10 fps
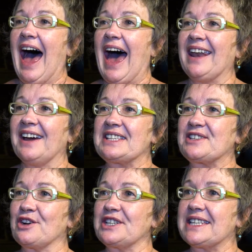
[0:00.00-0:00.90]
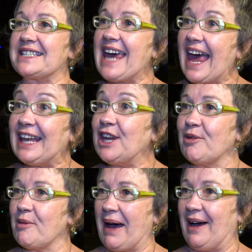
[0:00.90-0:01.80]
and I started to tell
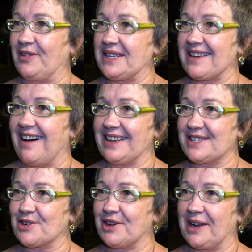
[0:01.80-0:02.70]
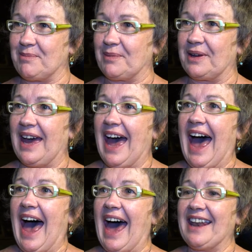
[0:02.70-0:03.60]
you about this ice cream,
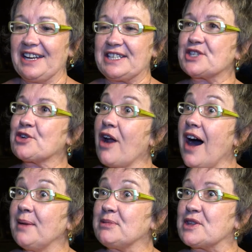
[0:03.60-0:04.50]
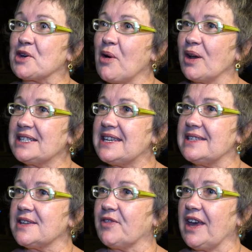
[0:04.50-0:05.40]
and I described the
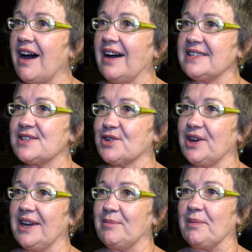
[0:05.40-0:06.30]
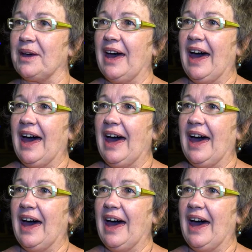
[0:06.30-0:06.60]
qualities of the ice cream.